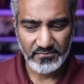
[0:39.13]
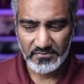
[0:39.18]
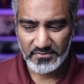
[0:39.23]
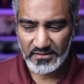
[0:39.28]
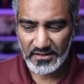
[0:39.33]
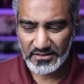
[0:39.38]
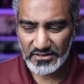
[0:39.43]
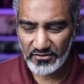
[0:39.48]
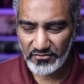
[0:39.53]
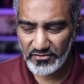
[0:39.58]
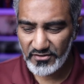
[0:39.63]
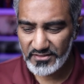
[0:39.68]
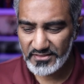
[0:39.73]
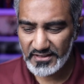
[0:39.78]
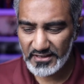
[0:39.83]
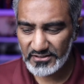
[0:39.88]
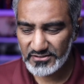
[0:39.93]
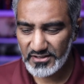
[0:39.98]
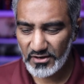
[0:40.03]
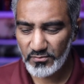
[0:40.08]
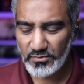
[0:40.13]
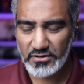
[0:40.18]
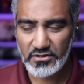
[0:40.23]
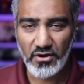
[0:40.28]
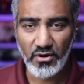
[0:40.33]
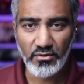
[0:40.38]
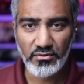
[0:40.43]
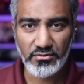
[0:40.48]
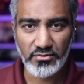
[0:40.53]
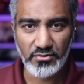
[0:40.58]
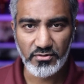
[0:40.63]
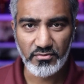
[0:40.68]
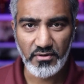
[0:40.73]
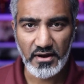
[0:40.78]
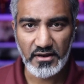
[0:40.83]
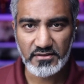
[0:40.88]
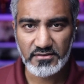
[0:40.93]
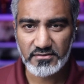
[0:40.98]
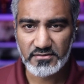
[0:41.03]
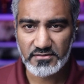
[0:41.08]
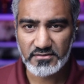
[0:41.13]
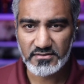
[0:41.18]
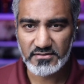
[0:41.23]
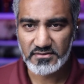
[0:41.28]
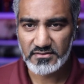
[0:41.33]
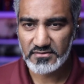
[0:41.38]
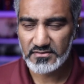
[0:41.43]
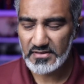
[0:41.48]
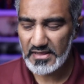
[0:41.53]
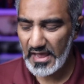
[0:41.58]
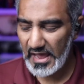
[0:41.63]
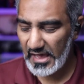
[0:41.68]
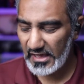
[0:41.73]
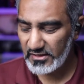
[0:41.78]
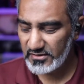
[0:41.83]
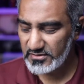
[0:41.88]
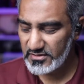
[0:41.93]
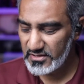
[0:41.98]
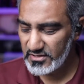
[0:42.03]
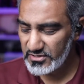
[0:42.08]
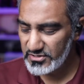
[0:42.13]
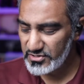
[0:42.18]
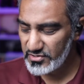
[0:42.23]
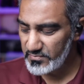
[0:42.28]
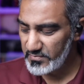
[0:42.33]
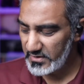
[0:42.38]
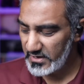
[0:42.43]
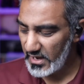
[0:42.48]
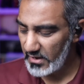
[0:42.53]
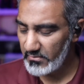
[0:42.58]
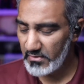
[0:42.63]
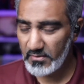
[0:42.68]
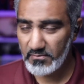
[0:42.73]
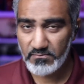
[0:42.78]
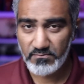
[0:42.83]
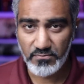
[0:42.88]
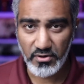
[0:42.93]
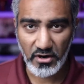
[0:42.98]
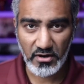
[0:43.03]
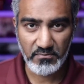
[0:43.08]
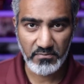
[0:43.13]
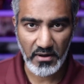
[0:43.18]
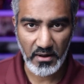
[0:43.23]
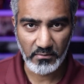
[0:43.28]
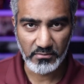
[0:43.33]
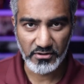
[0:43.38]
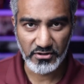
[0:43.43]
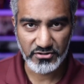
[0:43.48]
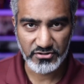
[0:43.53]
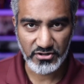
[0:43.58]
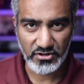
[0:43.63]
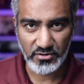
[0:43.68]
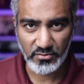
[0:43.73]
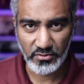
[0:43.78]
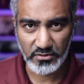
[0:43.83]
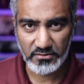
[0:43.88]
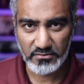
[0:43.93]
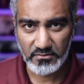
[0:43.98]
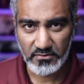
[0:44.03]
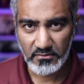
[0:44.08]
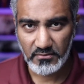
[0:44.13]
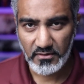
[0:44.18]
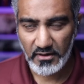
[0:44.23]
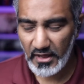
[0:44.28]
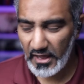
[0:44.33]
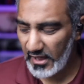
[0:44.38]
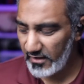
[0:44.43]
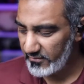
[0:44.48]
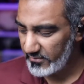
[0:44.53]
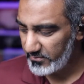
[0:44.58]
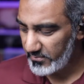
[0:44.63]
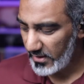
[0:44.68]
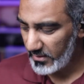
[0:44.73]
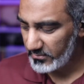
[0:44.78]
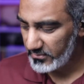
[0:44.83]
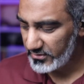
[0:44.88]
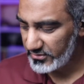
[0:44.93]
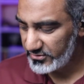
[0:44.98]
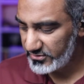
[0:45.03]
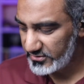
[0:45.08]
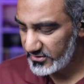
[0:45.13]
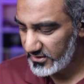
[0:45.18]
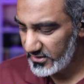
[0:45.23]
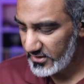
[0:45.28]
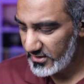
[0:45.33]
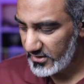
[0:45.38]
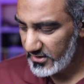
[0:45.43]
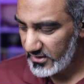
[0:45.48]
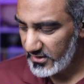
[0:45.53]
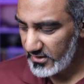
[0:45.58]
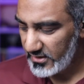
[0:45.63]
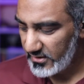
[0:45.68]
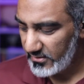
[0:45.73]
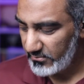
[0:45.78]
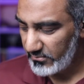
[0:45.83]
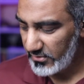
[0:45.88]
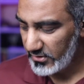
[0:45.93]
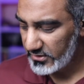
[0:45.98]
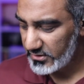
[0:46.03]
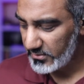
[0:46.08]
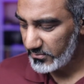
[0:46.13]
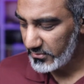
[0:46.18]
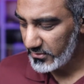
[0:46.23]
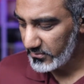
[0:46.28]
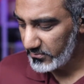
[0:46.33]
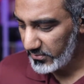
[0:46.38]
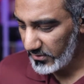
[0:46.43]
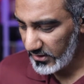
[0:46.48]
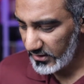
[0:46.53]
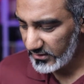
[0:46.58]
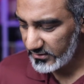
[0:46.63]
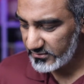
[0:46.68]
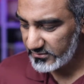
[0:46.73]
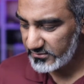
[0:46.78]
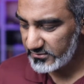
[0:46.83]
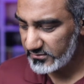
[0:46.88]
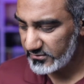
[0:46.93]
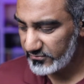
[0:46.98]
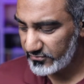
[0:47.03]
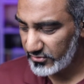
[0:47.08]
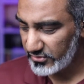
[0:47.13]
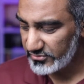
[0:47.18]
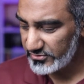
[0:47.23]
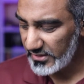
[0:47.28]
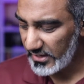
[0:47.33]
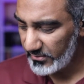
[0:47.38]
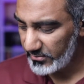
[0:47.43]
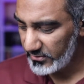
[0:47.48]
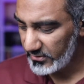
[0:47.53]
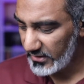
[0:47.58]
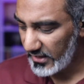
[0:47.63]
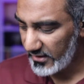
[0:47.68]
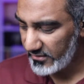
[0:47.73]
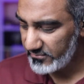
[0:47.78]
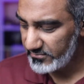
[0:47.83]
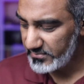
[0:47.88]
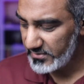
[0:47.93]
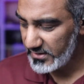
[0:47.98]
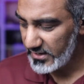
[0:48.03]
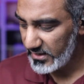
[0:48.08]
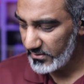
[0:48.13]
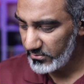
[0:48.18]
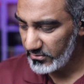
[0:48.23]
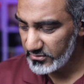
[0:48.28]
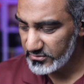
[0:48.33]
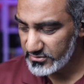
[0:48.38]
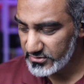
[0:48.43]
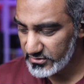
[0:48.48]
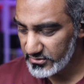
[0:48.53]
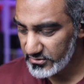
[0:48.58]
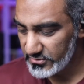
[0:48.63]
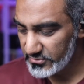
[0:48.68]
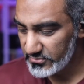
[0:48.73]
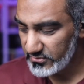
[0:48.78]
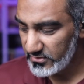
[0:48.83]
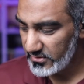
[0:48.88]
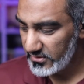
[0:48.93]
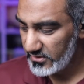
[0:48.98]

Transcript: the different things that we go through, right? As you become a book publisher with having published multiple books, for example, I've been able to